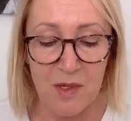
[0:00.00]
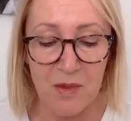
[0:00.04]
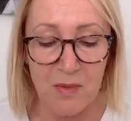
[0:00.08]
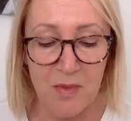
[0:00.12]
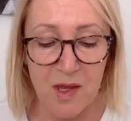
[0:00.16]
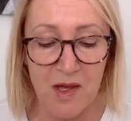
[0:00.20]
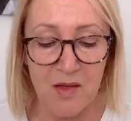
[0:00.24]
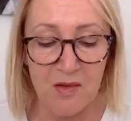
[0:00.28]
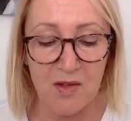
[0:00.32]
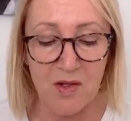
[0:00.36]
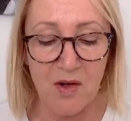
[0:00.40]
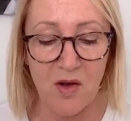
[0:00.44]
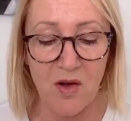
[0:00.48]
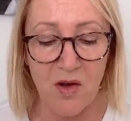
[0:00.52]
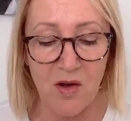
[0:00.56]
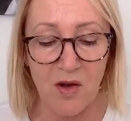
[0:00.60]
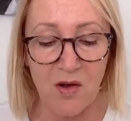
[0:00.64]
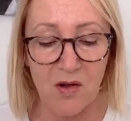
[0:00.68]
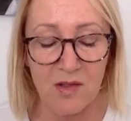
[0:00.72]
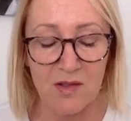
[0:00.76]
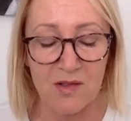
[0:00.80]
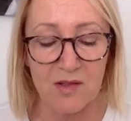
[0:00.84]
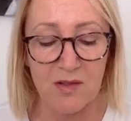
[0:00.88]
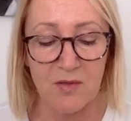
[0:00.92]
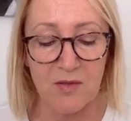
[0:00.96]
made the
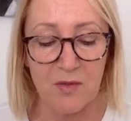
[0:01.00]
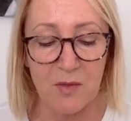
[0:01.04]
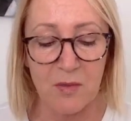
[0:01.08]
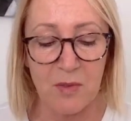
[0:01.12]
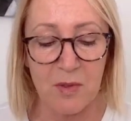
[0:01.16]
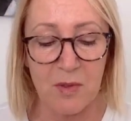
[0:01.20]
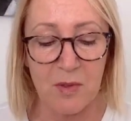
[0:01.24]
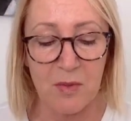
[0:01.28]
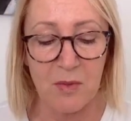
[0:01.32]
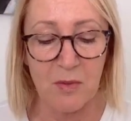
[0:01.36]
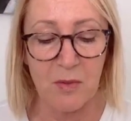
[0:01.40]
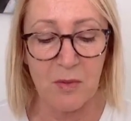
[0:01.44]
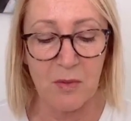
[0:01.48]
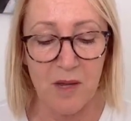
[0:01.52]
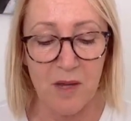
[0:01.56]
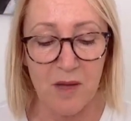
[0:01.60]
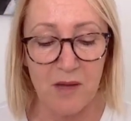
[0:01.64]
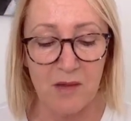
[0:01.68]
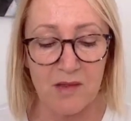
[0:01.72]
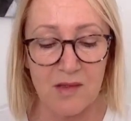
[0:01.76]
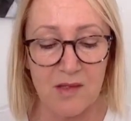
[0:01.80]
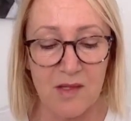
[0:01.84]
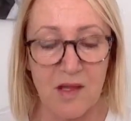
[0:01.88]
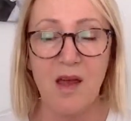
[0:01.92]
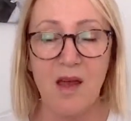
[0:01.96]
heart of the people
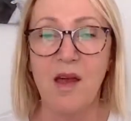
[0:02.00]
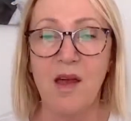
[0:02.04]
melt,